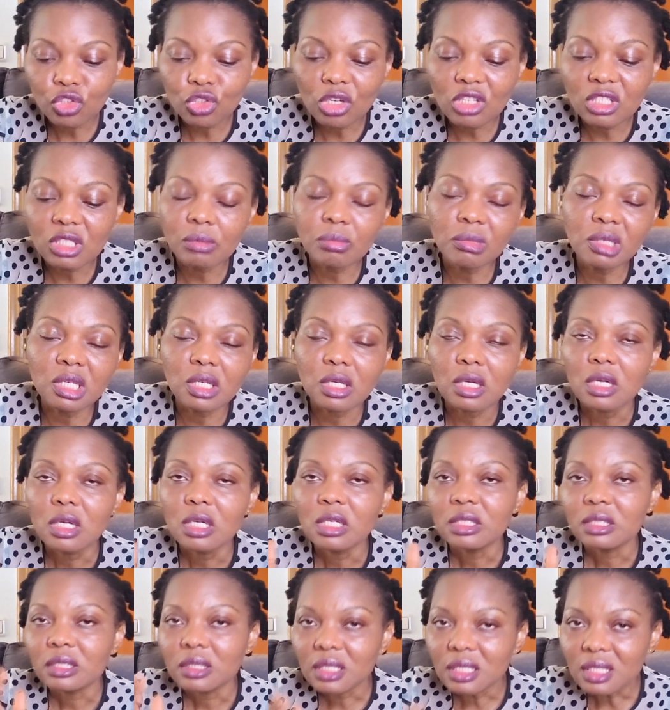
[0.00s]
Trust me,
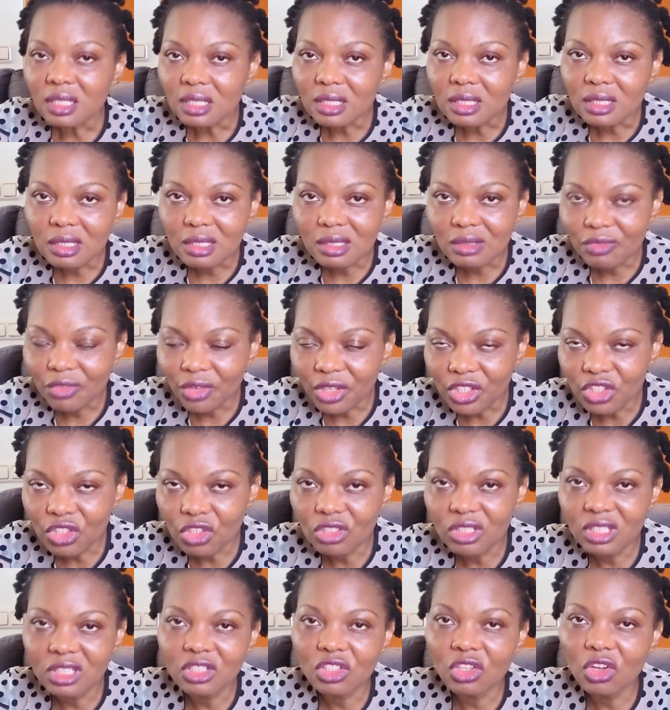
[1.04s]
this video
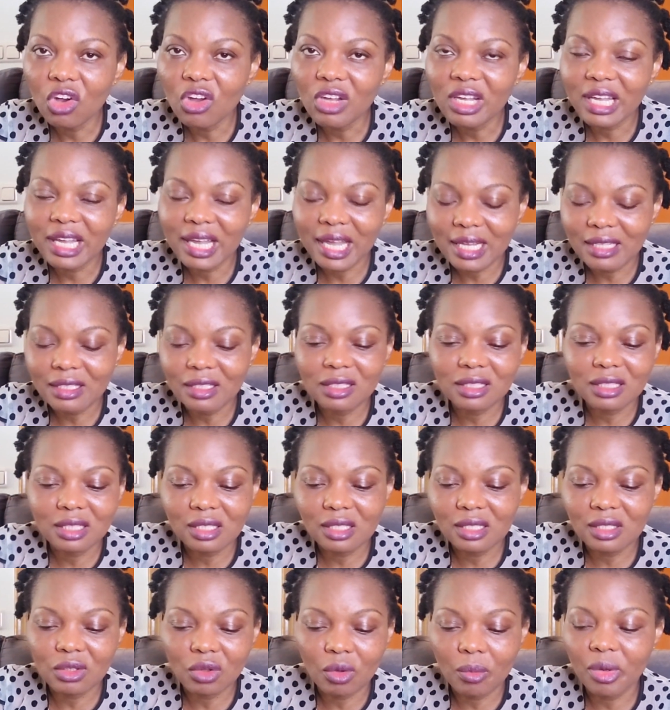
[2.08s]
did not get
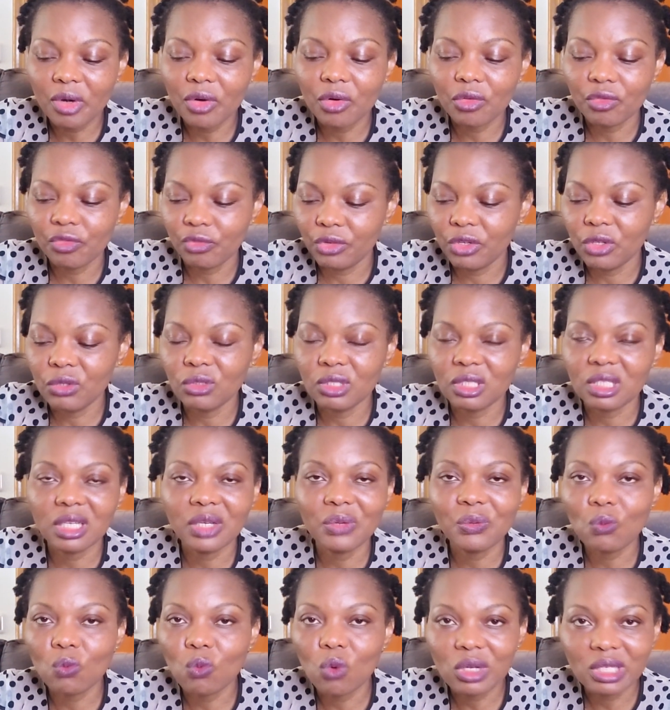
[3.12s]
this number of views
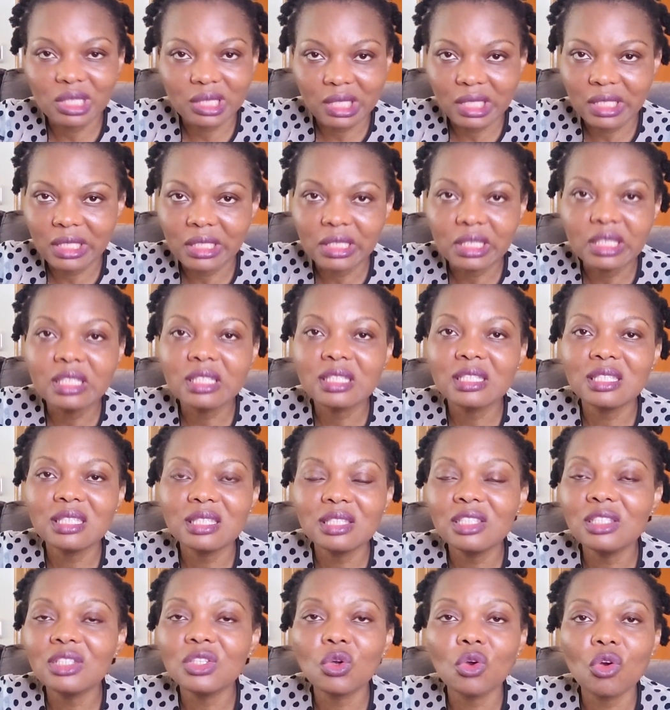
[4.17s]
in 1 day. It
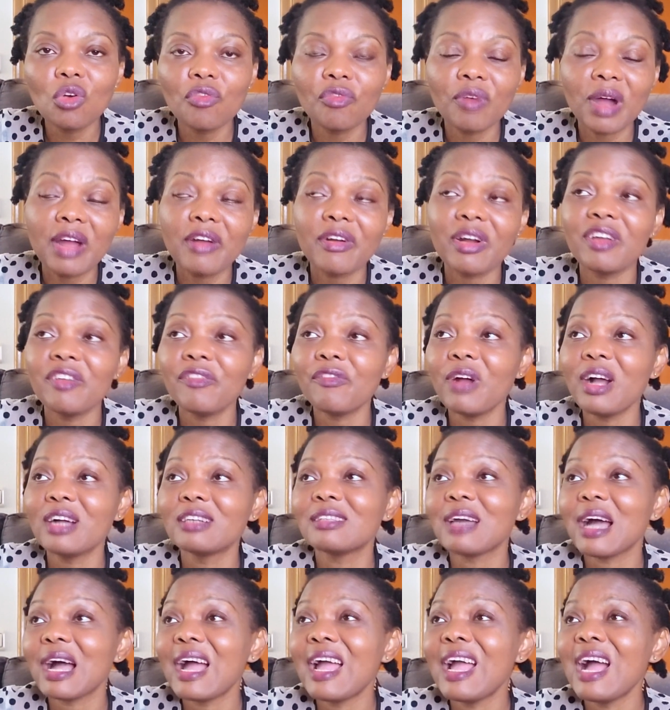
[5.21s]
didn't go viral. In
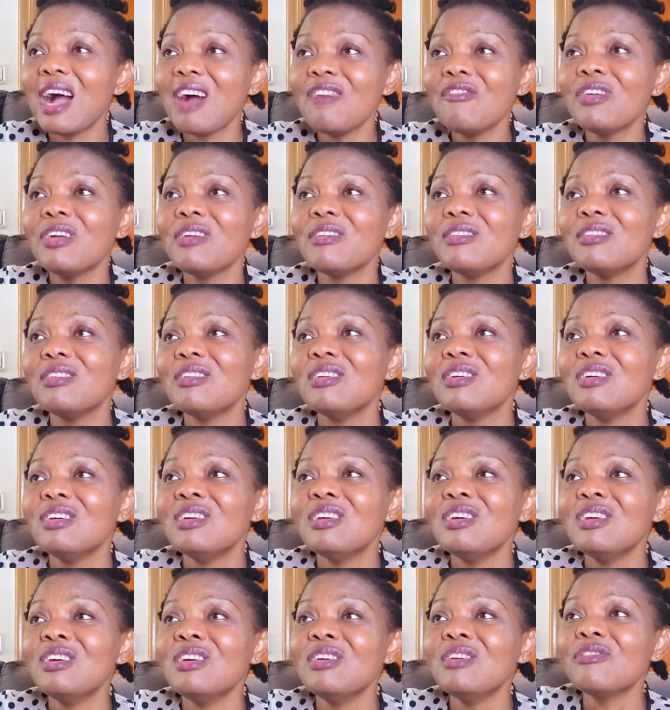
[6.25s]
fact, I have a
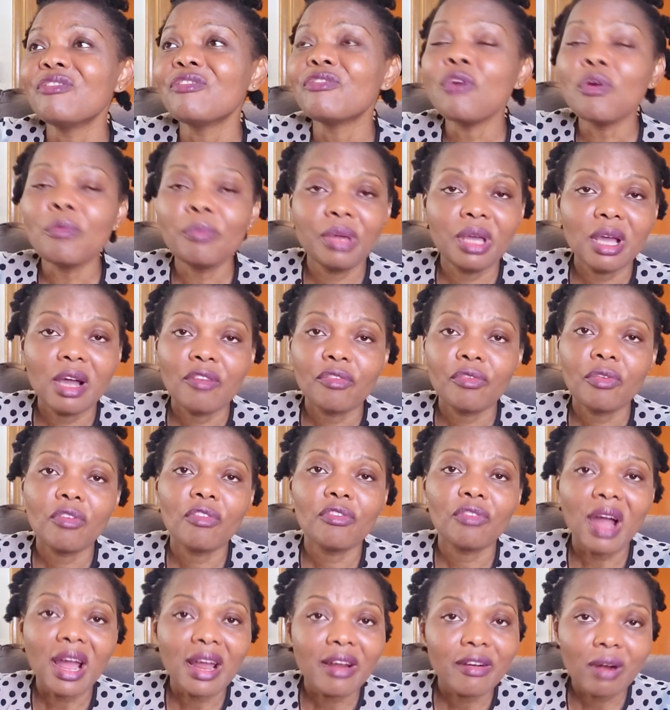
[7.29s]
phobia for
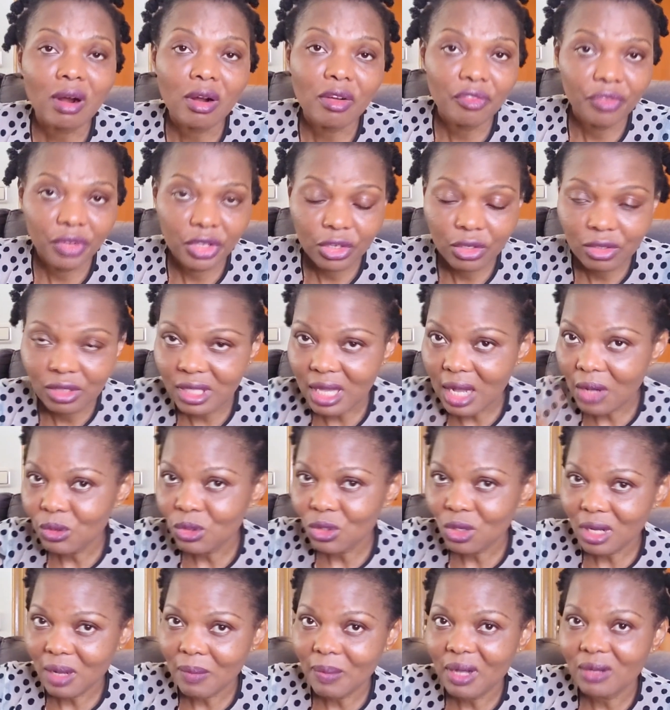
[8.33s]
viral videos. I'll
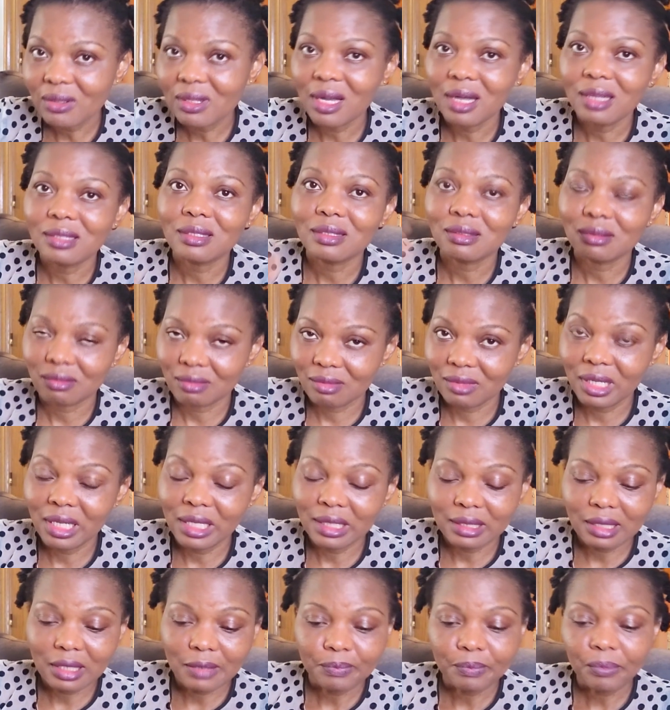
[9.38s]
talk about that
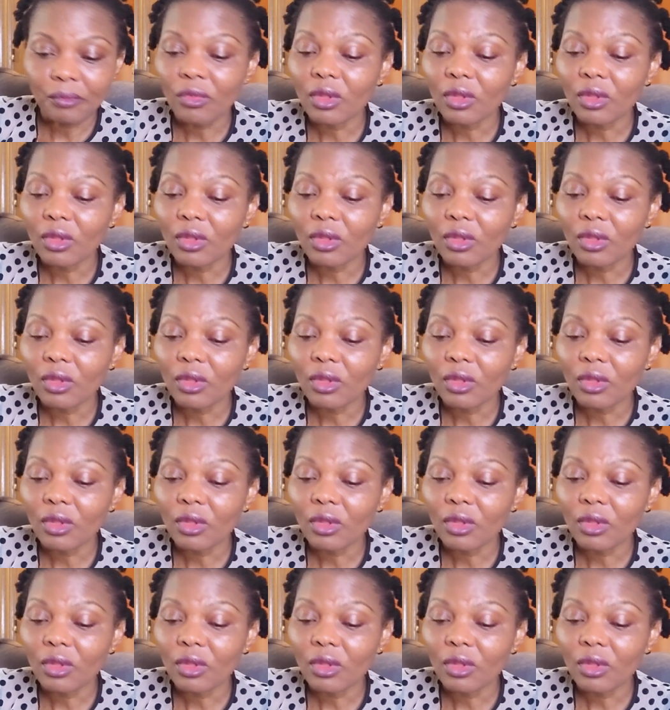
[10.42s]
later.